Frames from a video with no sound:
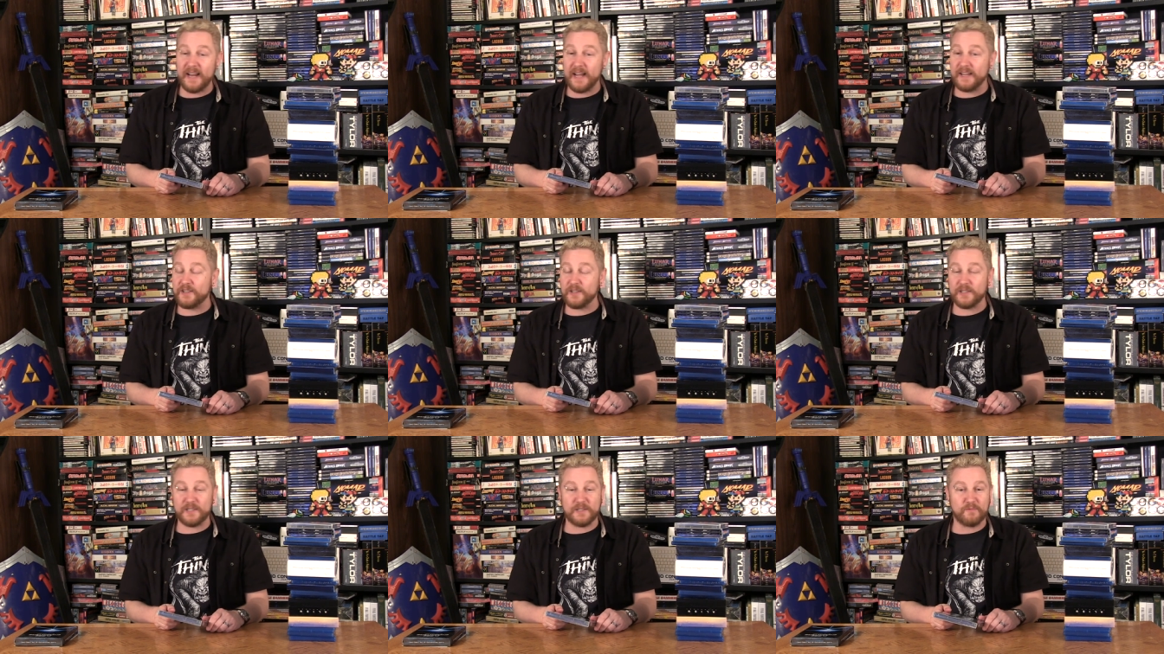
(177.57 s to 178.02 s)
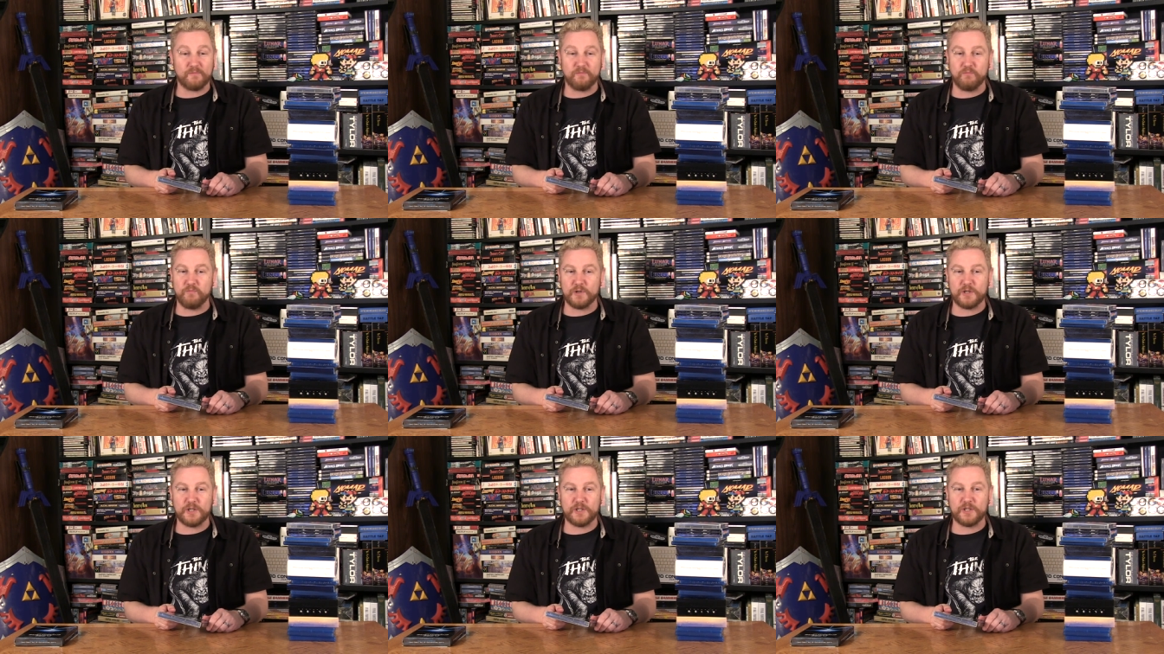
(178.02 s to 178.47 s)
I just
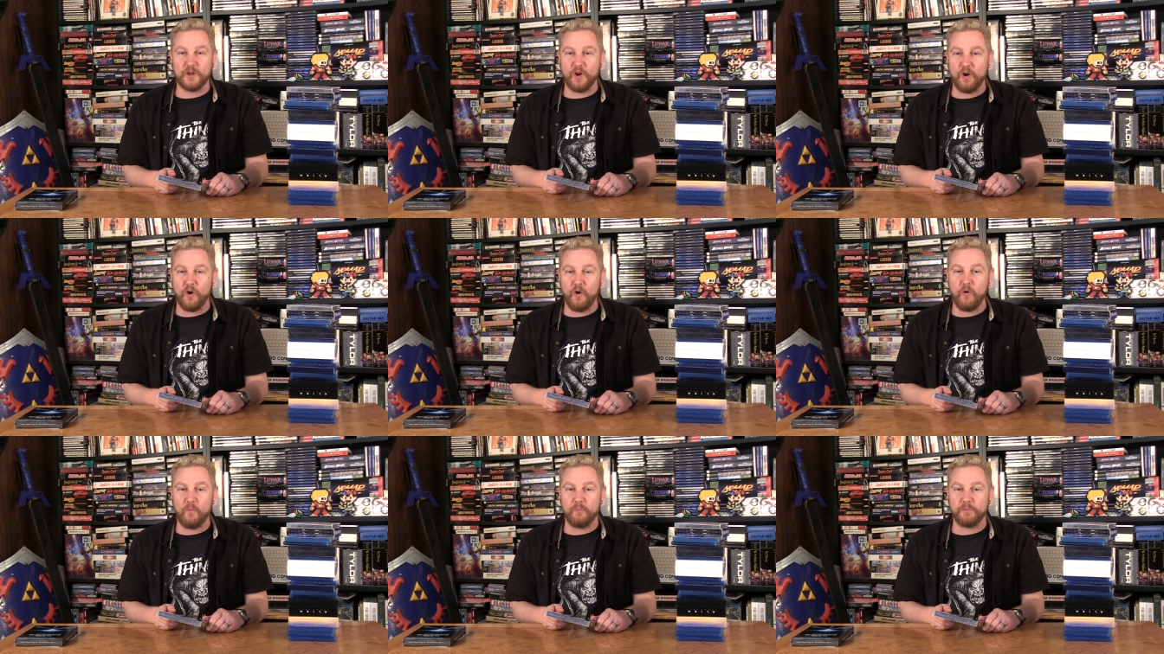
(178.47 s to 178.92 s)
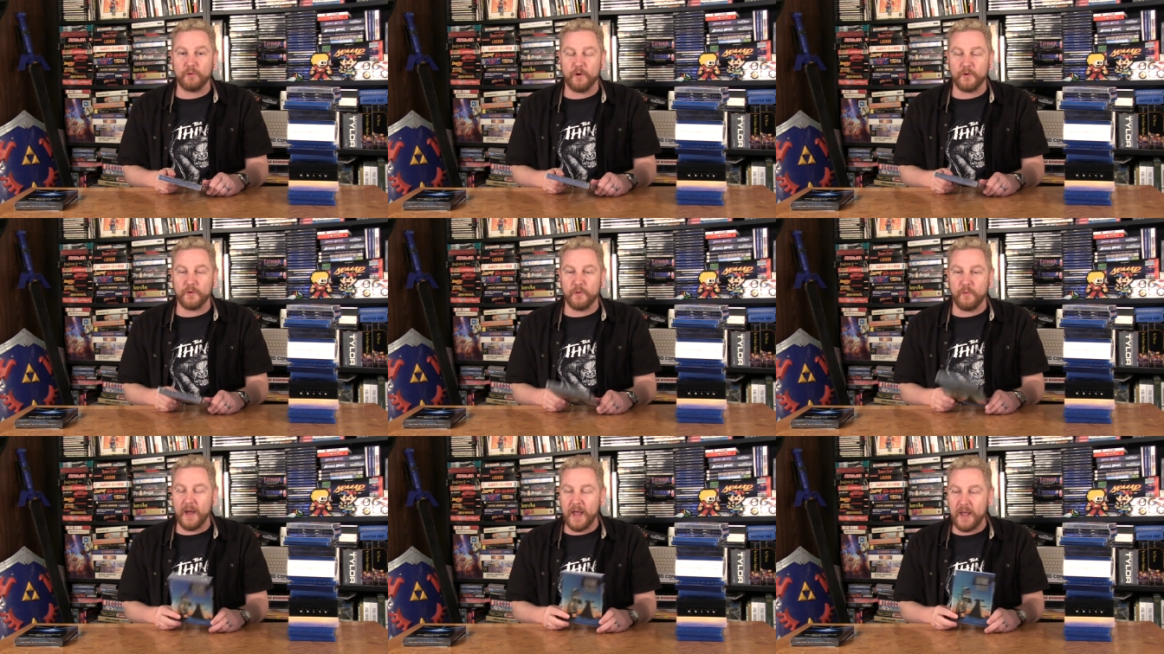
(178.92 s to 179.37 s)
was so
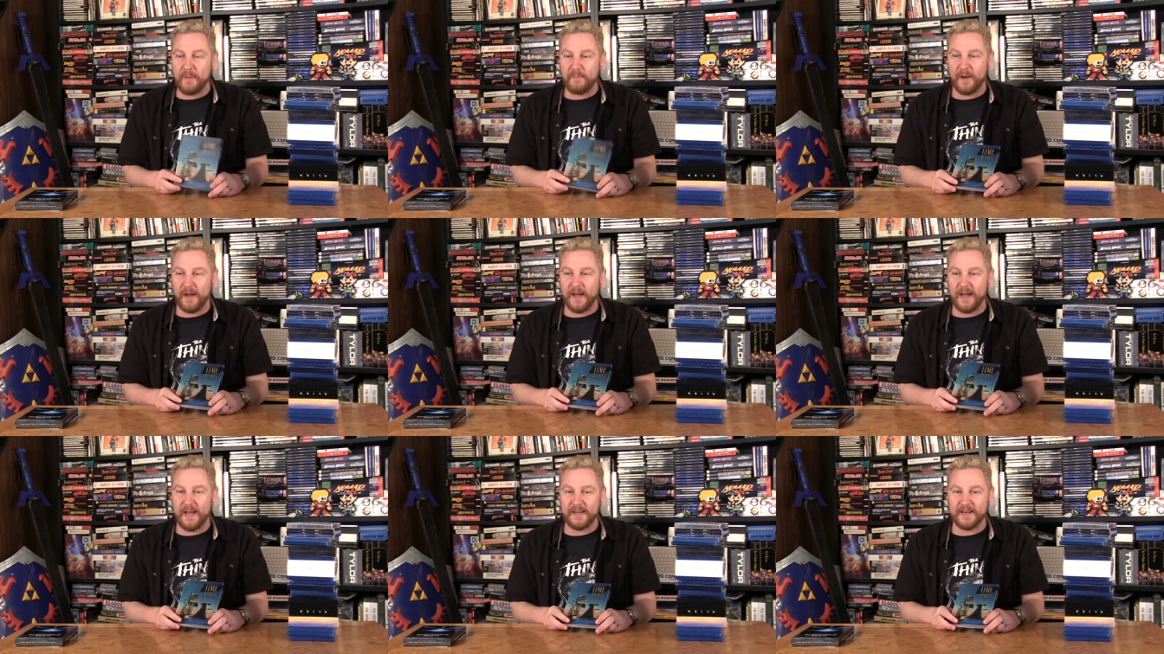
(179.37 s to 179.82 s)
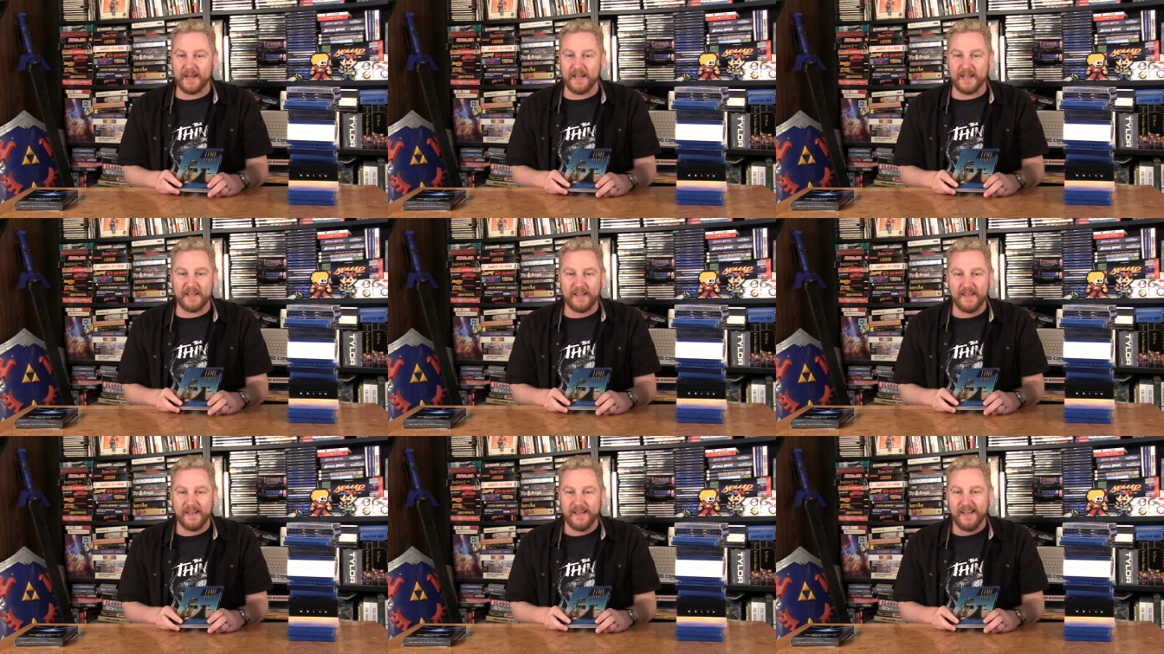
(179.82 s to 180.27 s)
blown away by it.
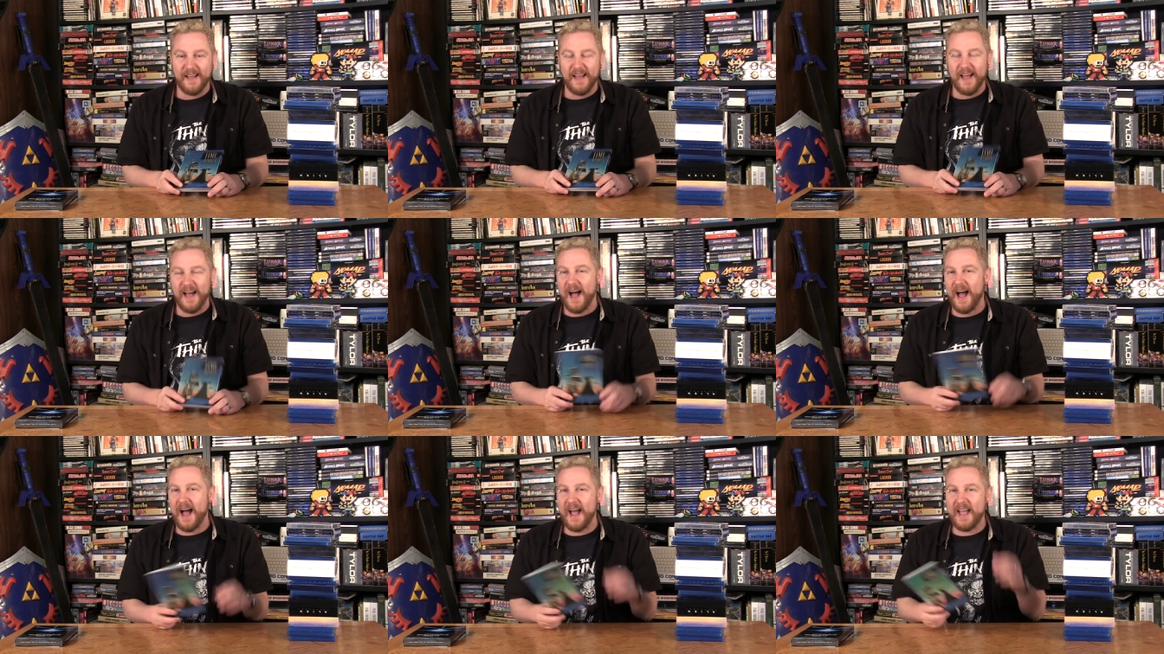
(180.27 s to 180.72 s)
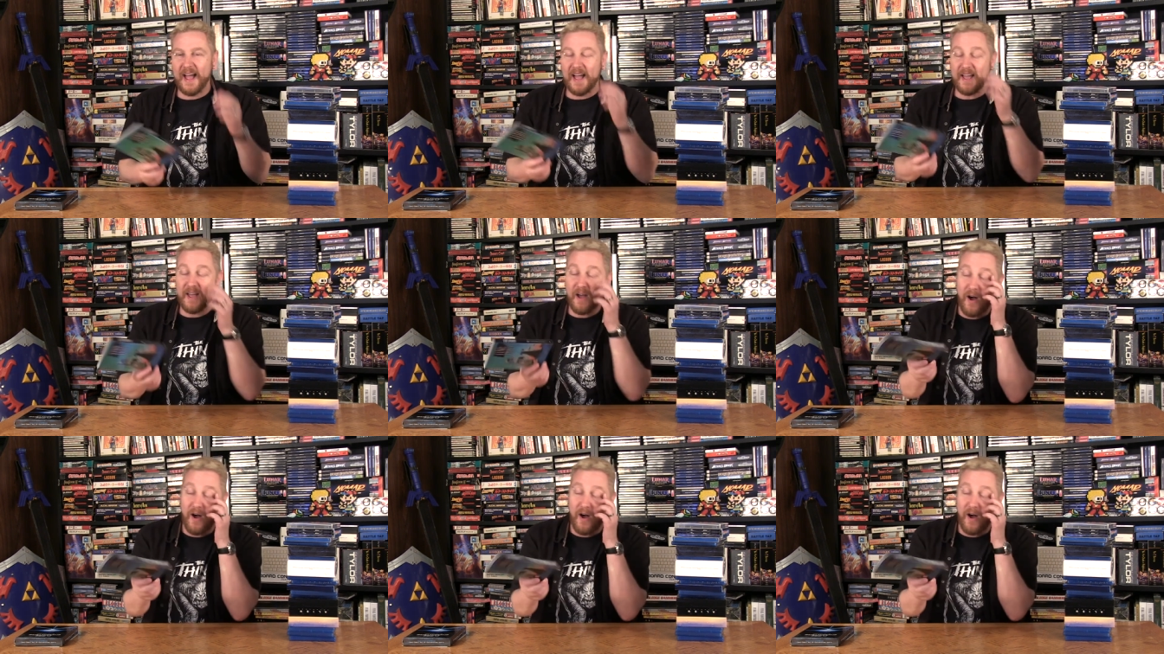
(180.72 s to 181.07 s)
I, I, I